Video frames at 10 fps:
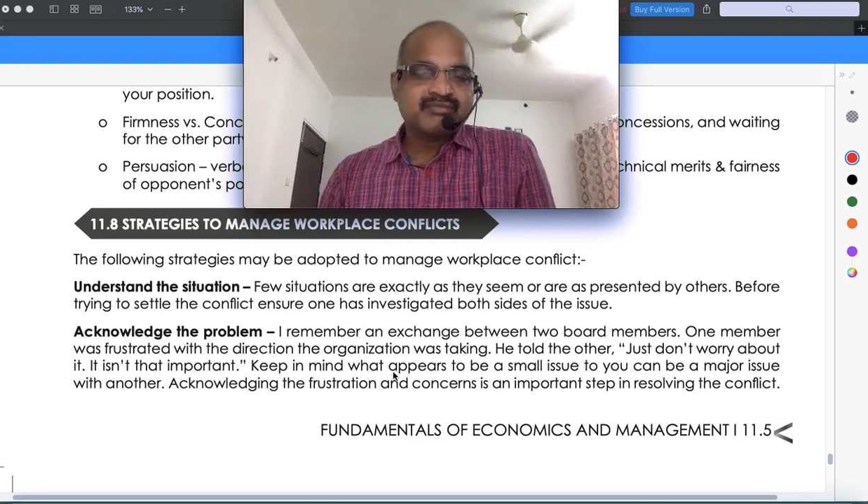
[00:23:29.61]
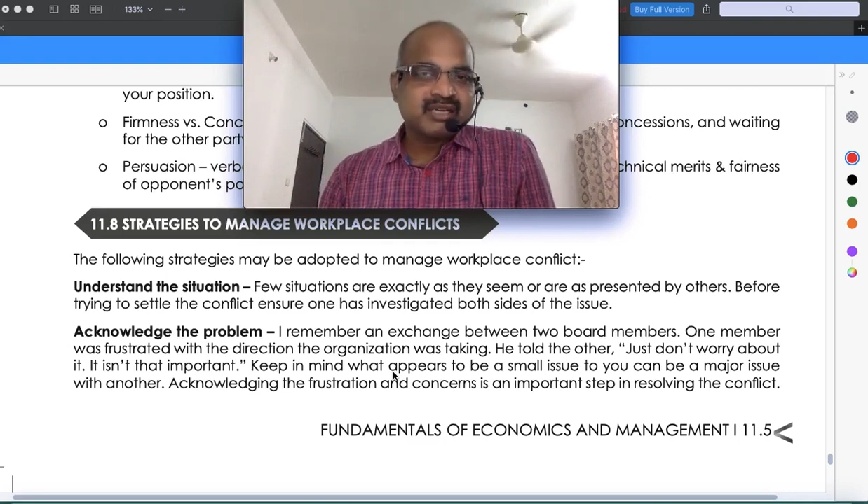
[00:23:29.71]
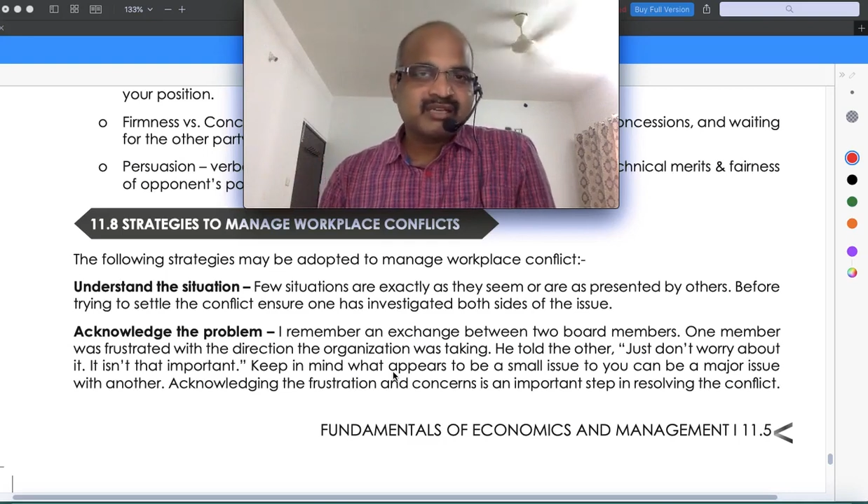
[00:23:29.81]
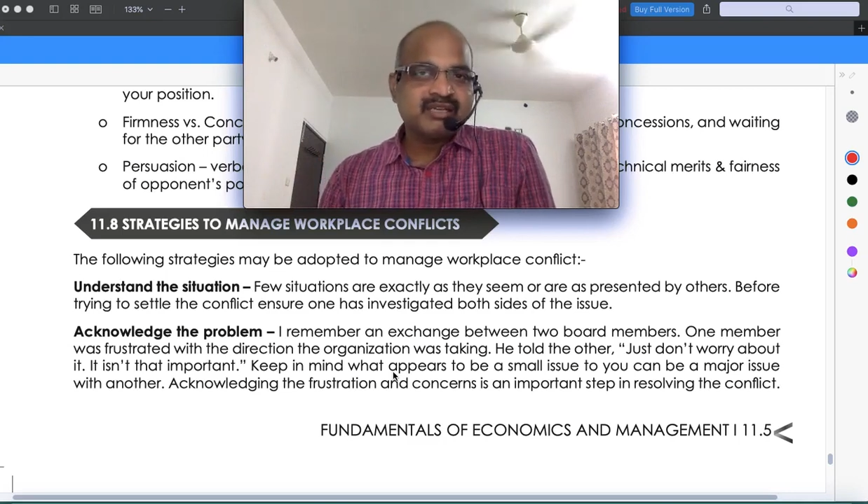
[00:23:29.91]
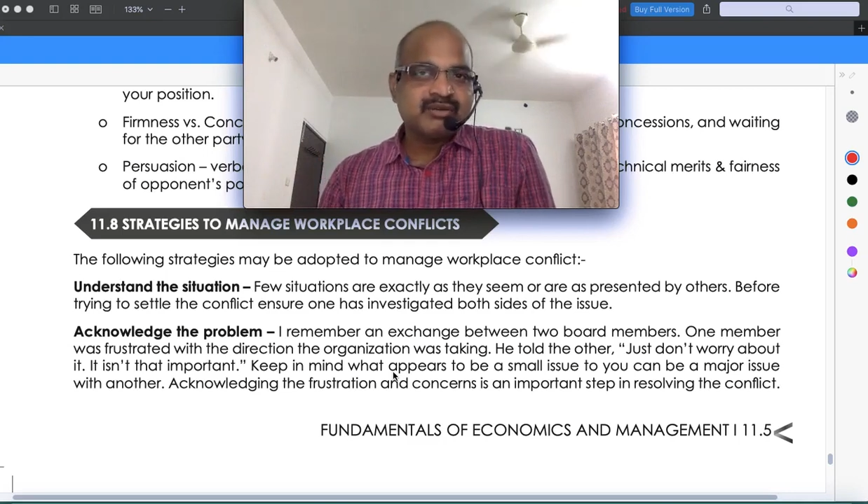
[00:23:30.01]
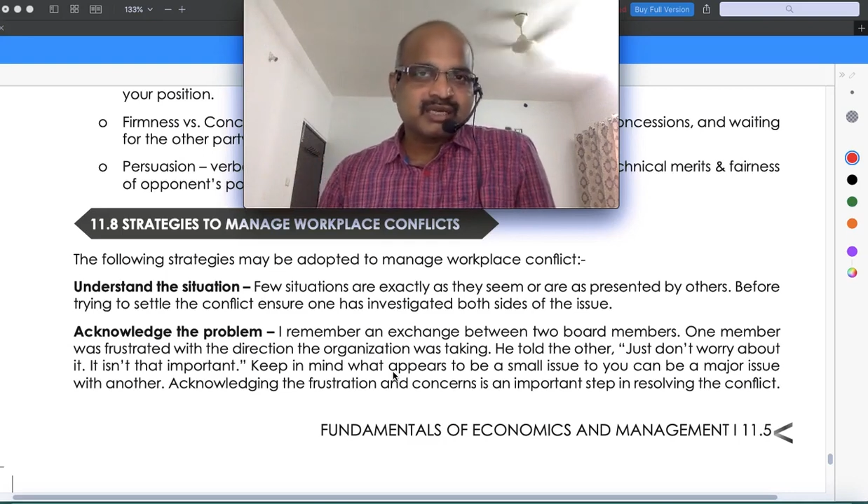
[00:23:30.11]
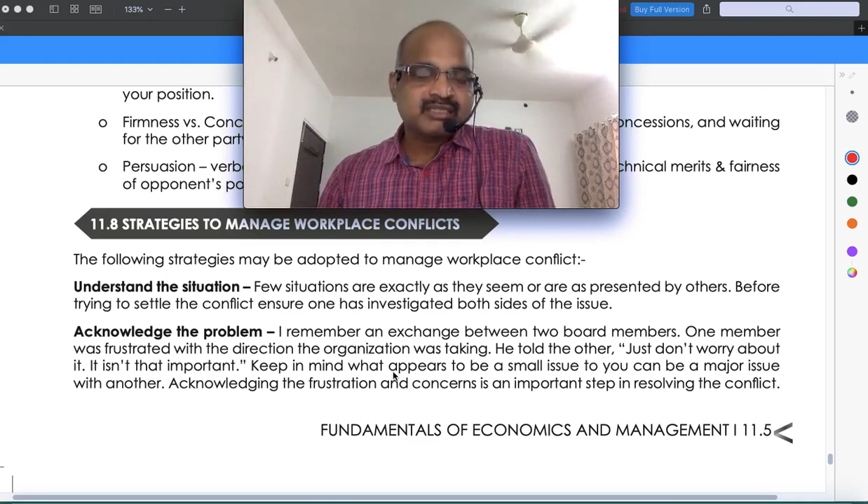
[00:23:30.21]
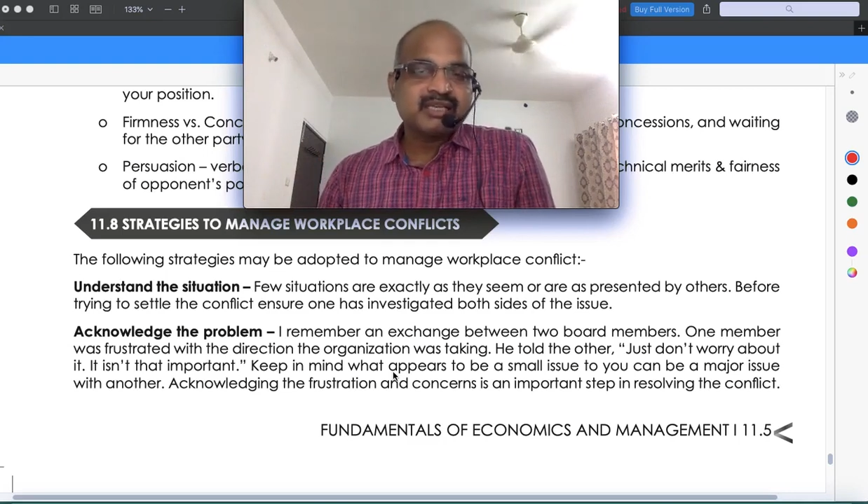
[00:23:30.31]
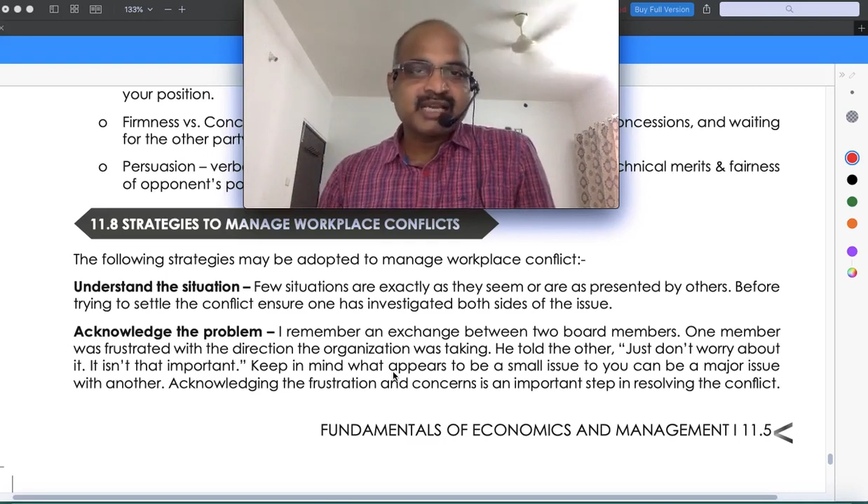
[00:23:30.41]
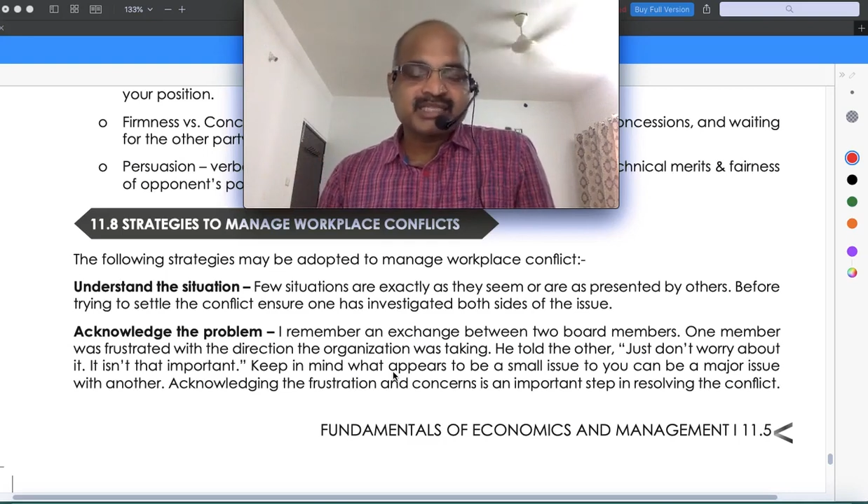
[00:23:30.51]
when he or
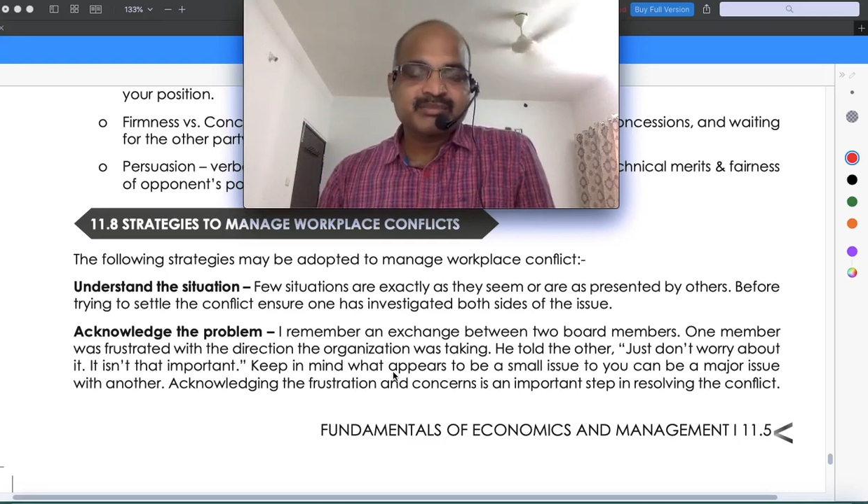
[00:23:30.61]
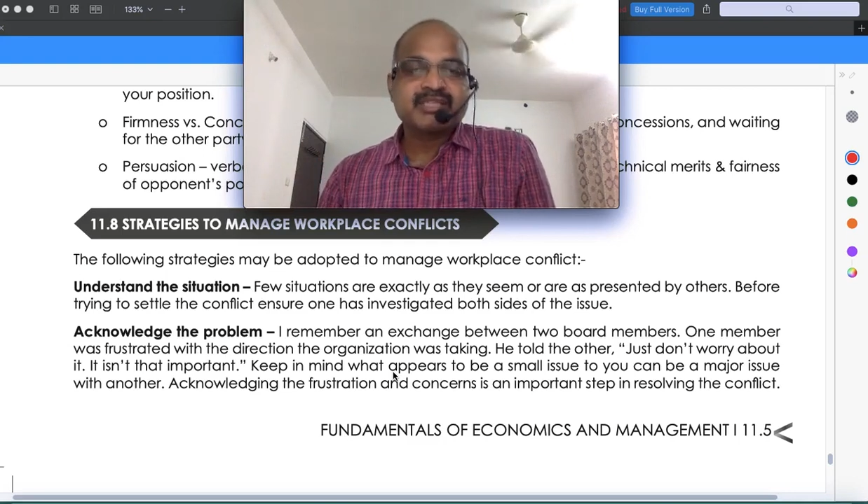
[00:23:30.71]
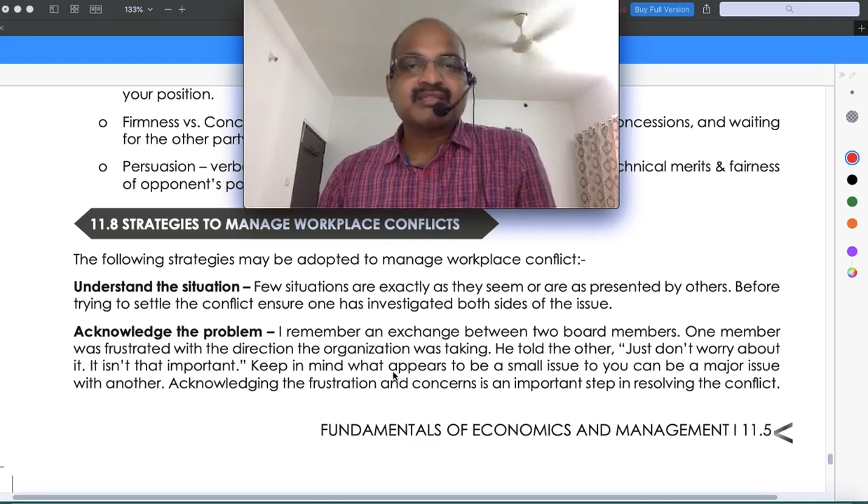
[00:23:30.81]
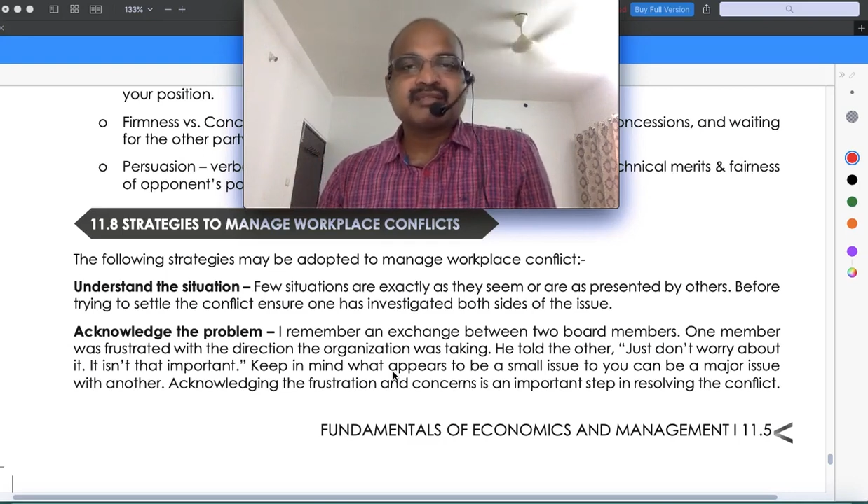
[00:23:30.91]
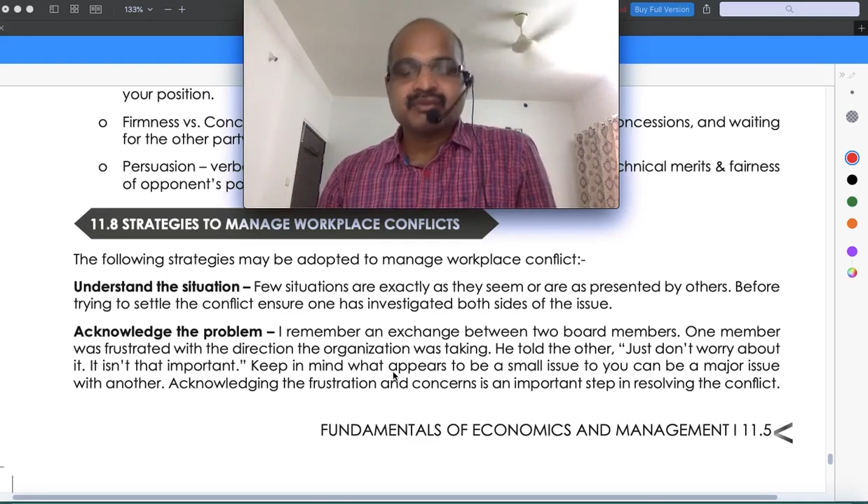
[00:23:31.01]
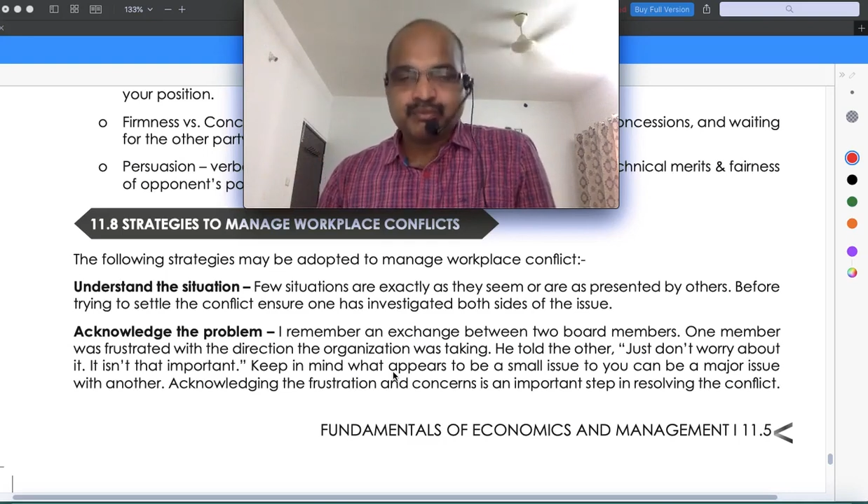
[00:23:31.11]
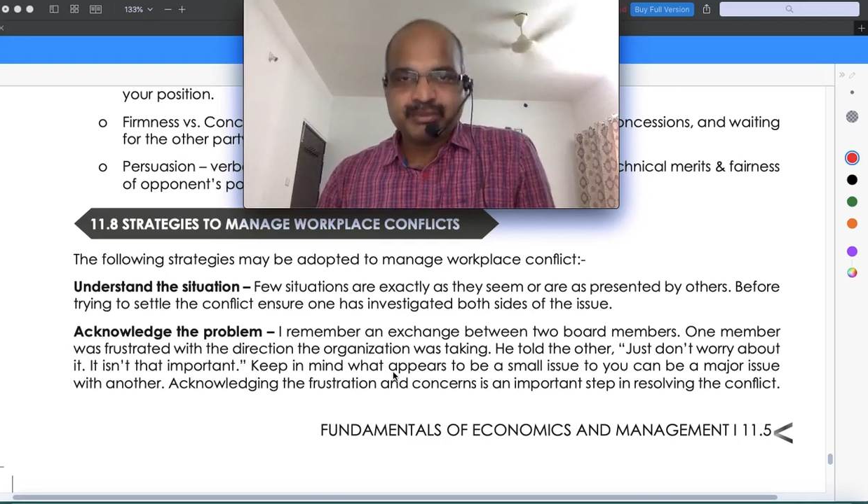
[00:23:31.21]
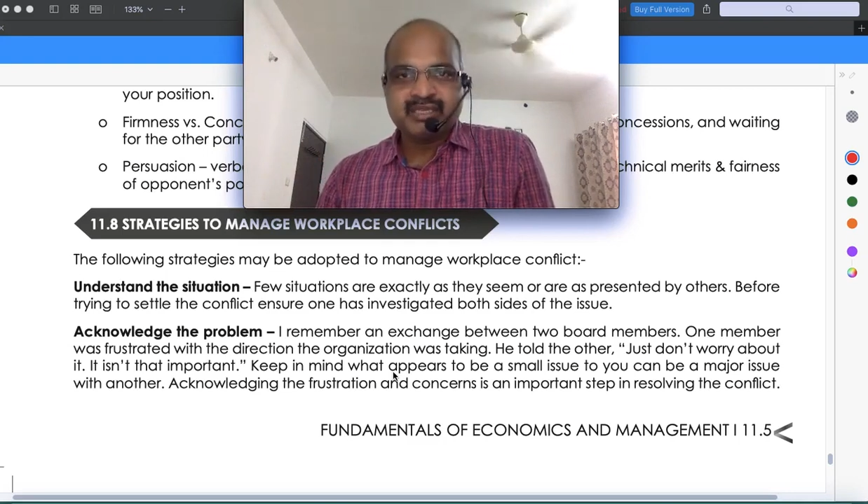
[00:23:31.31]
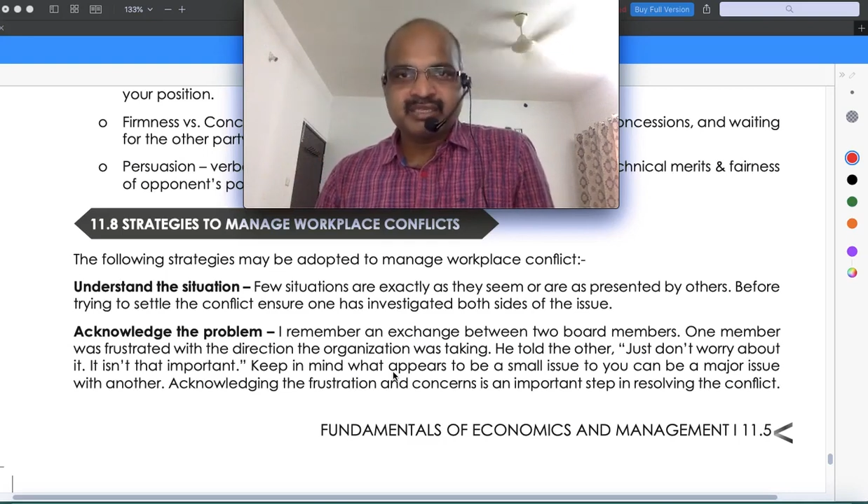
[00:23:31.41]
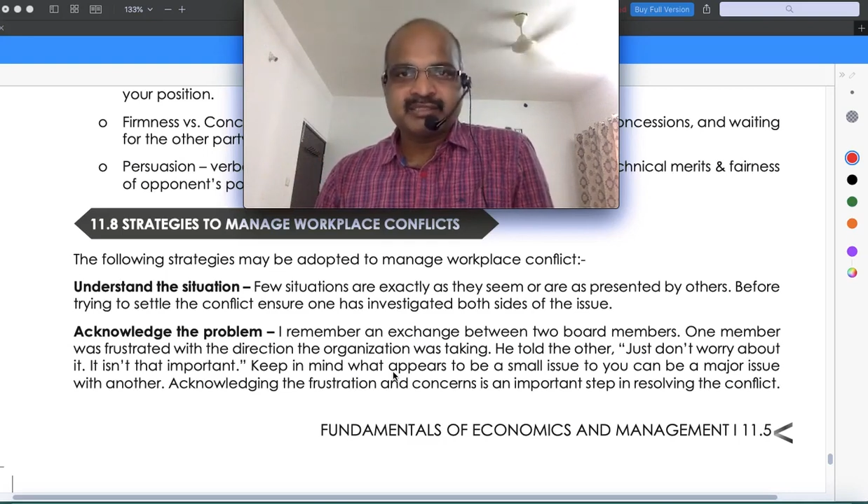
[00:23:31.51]
she expresses an
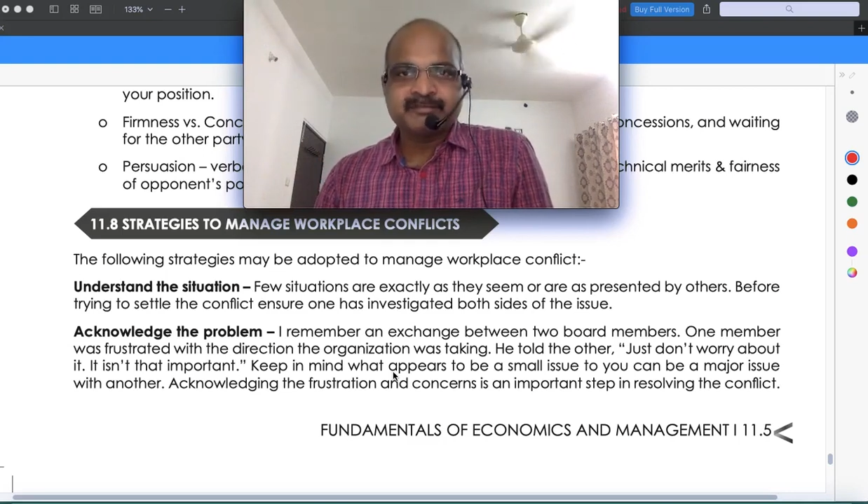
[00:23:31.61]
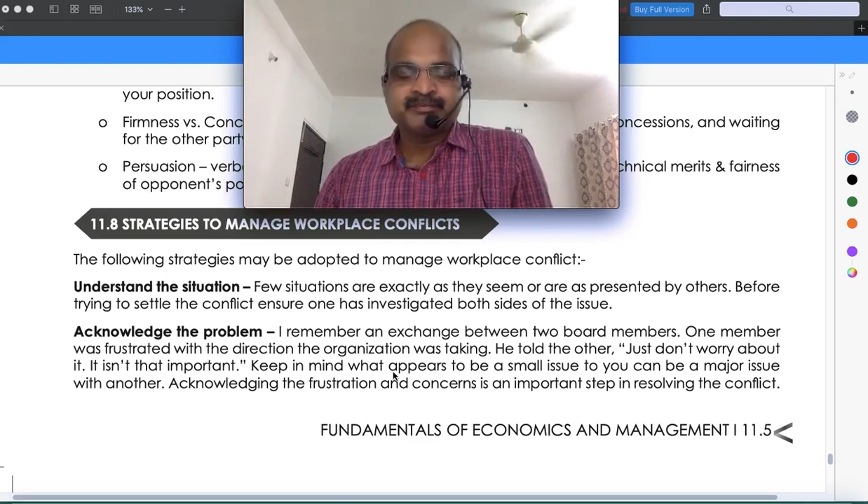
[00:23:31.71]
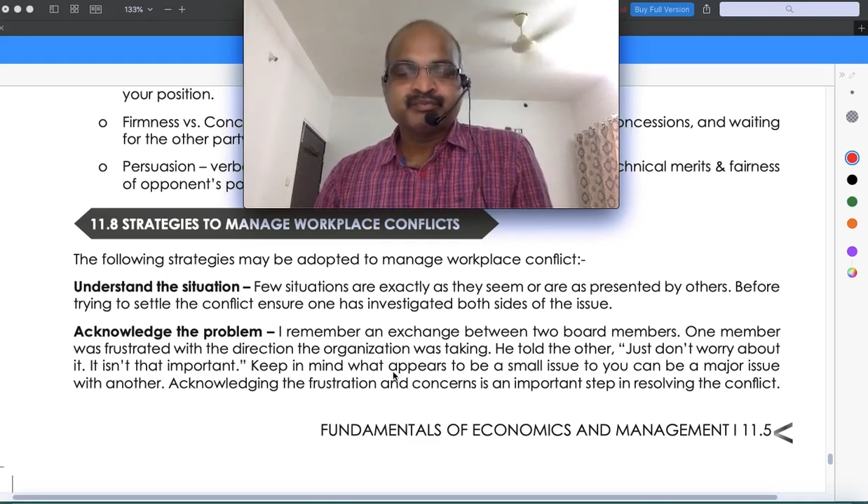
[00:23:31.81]
opinion,